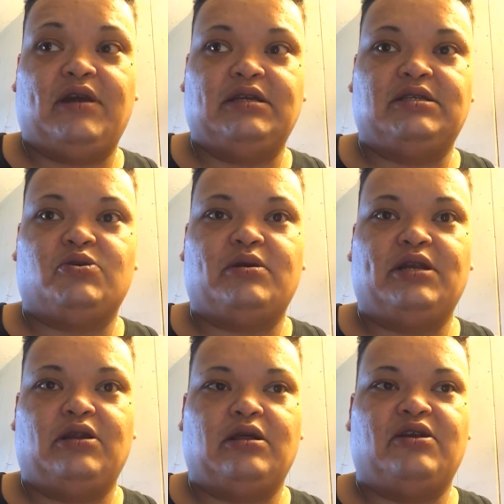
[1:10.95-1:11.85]
It's
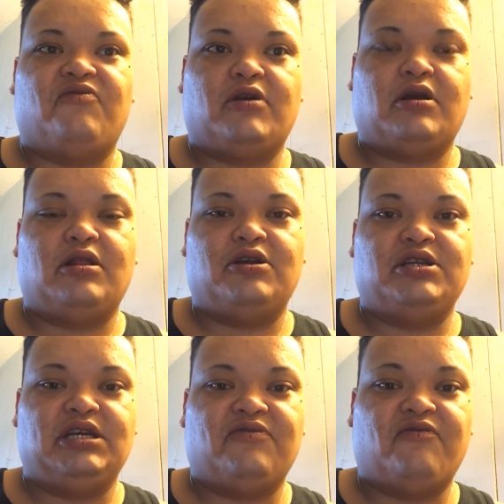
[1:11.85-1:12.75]
$20 for a color
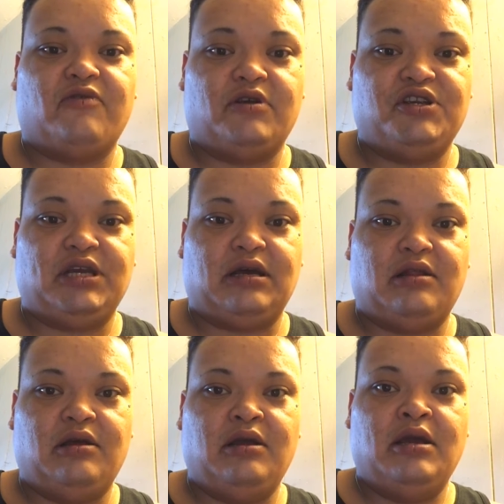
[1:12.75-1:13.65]
change for
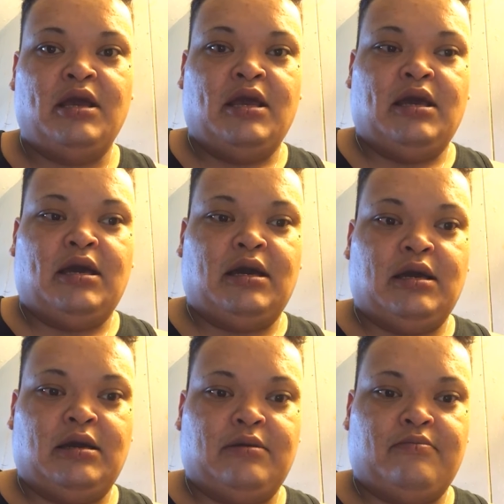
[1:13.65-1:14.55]
gel.
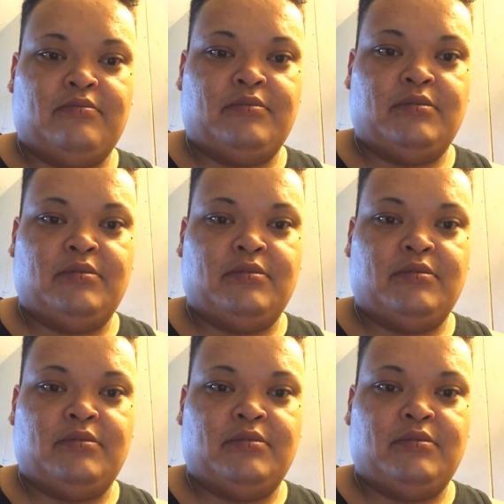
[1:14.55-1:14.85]
Um,